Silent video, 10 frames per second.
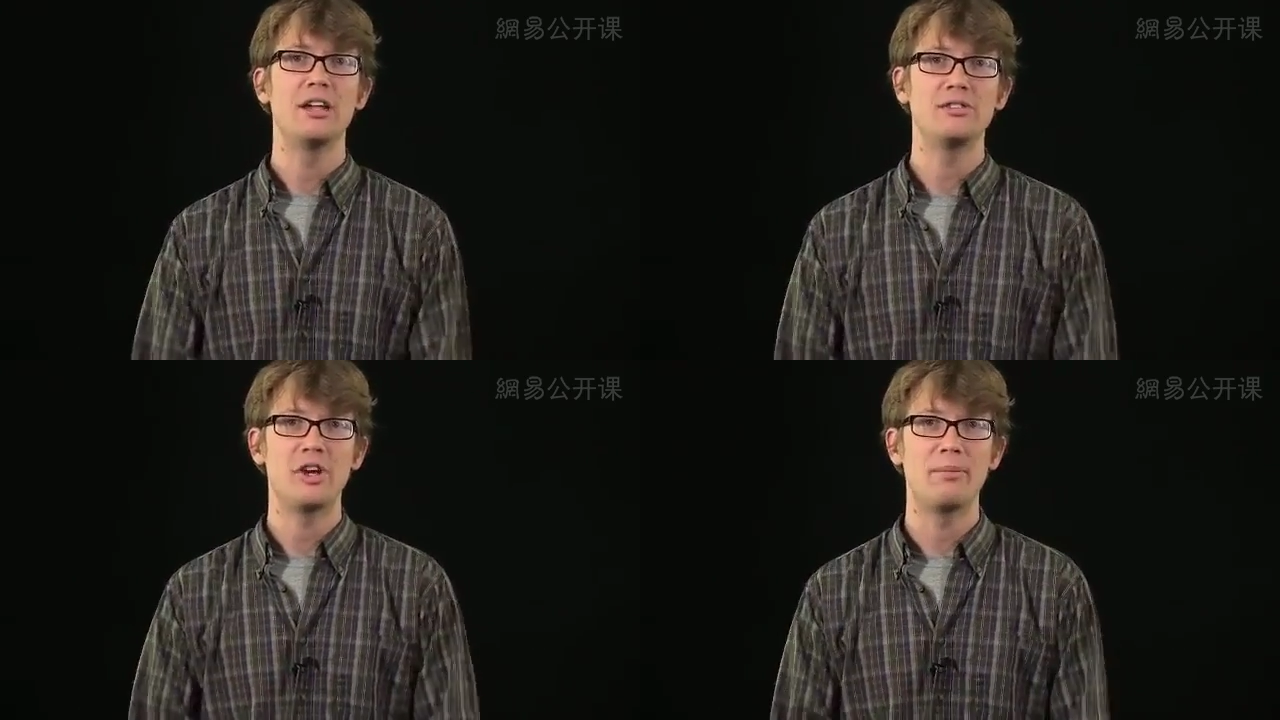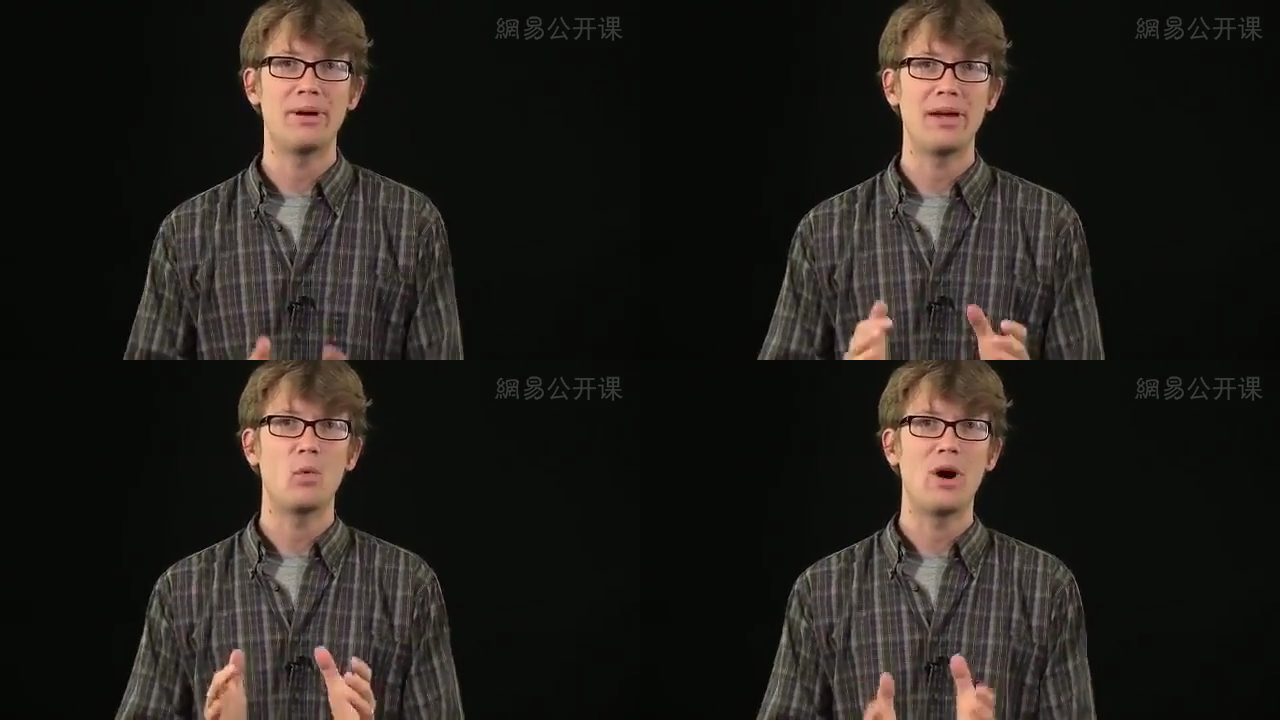is done
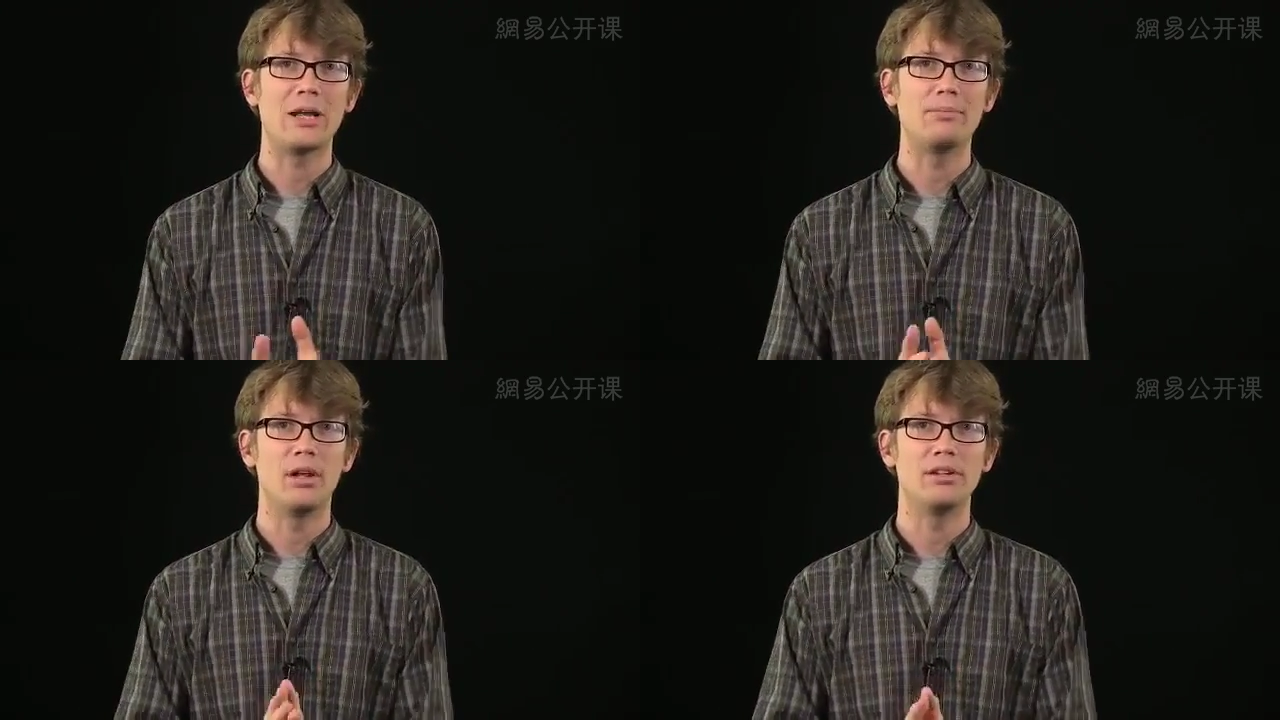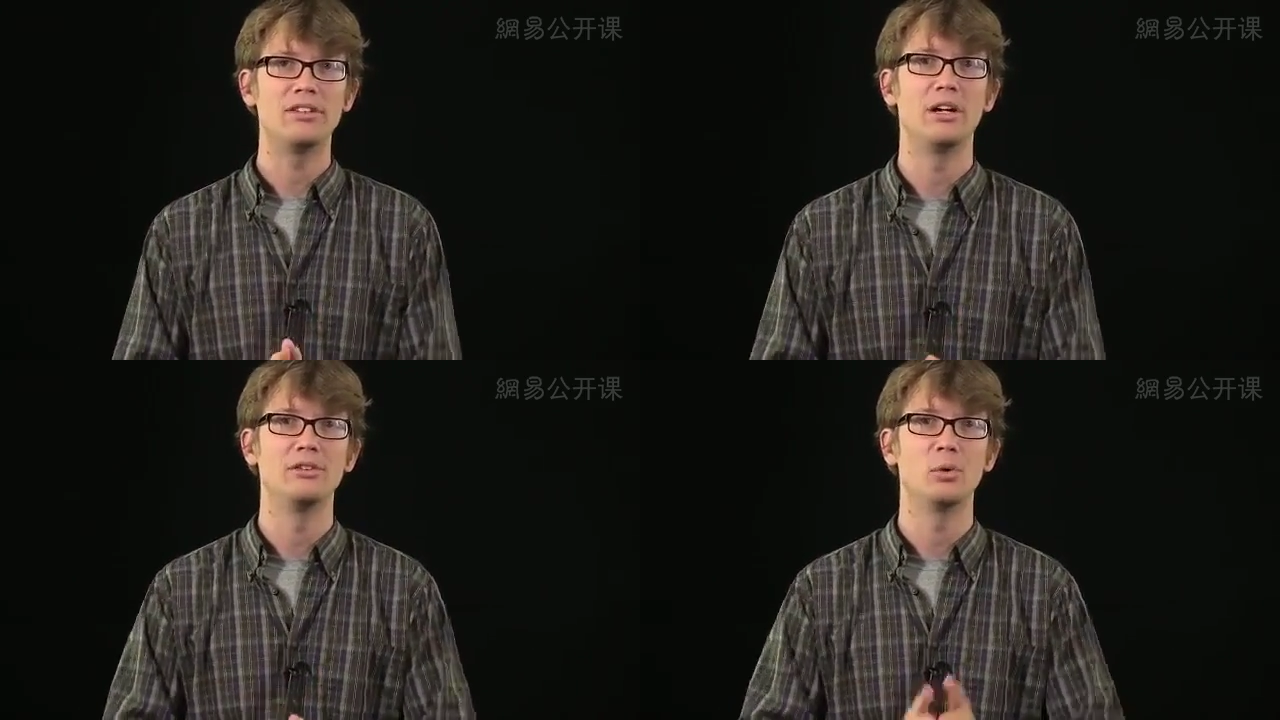by white blood
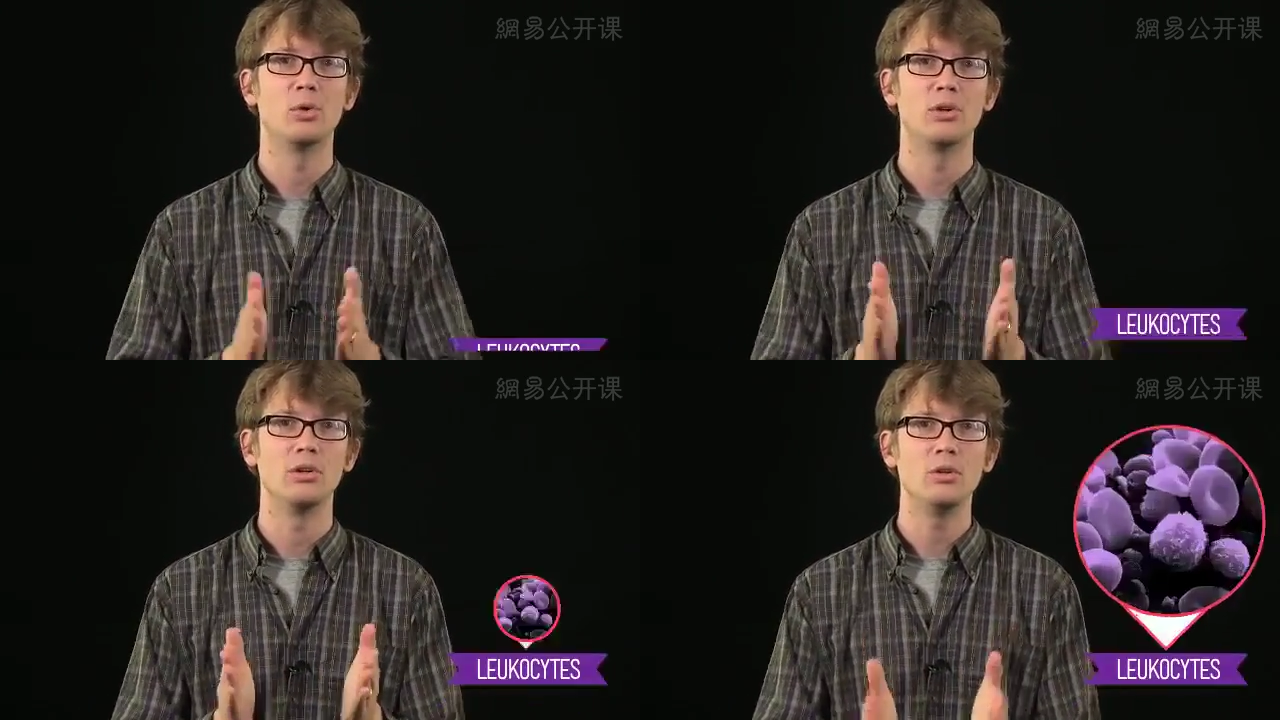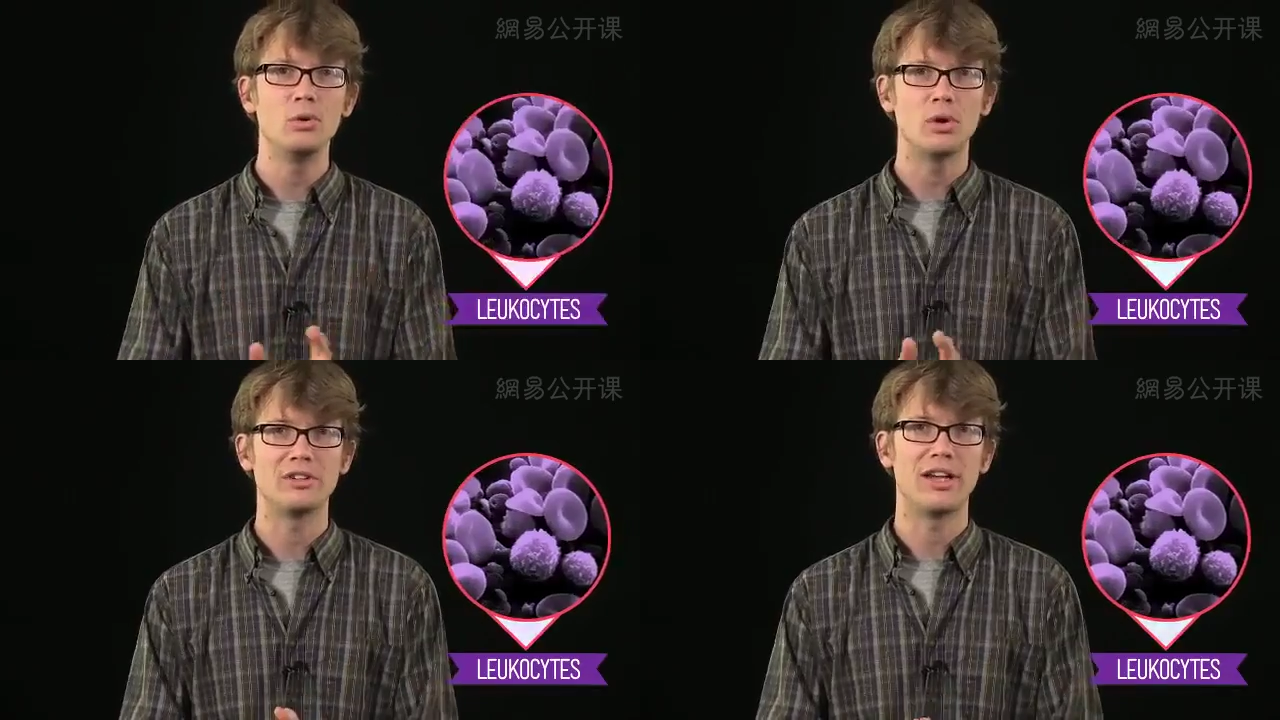cells, or
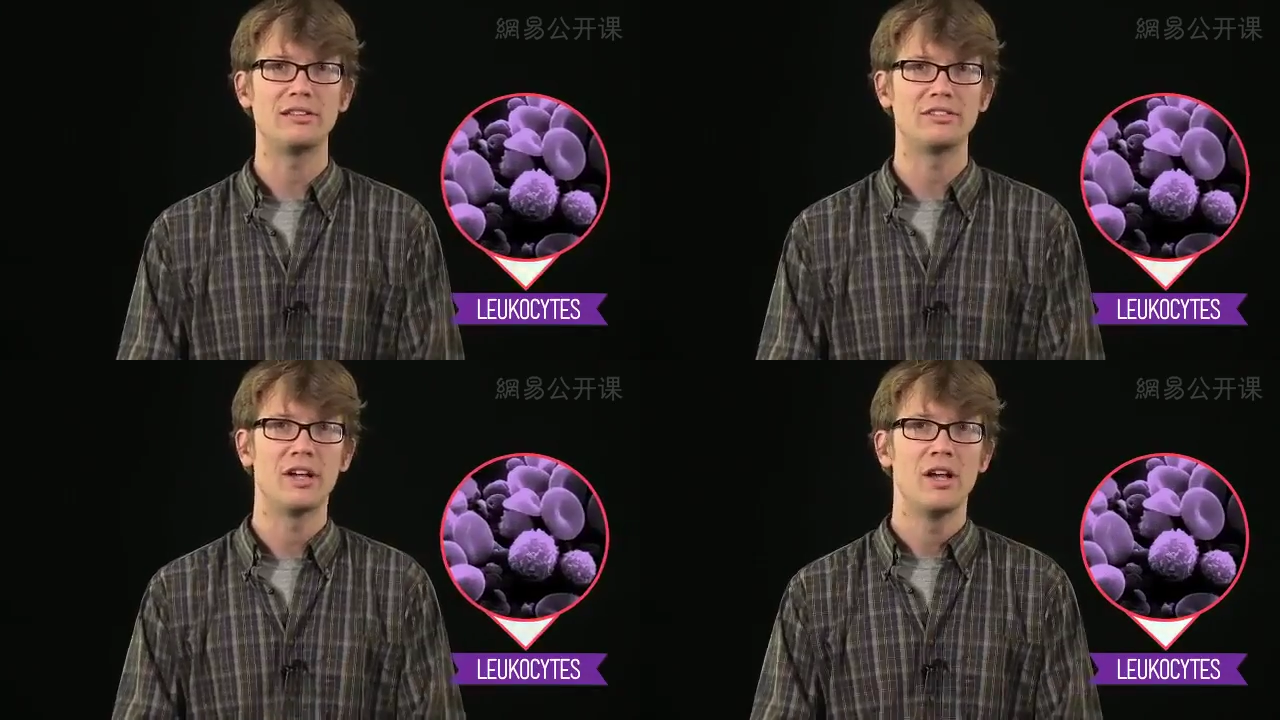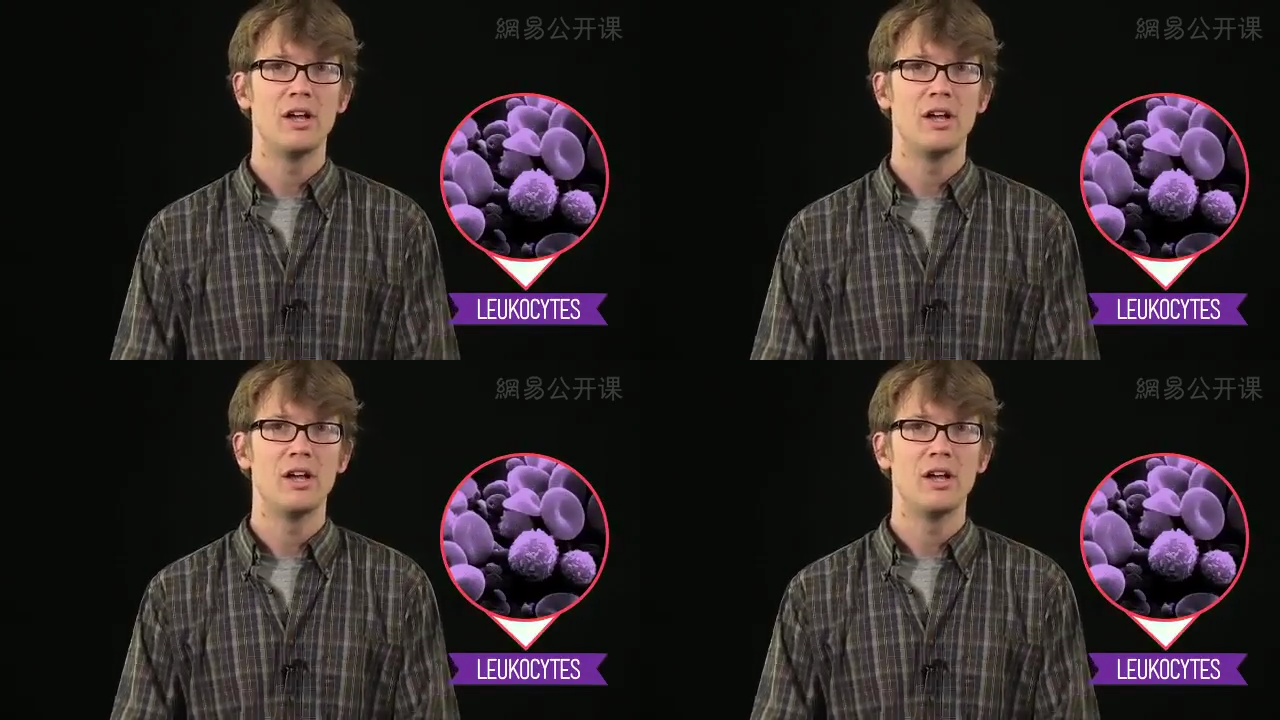leukocytes.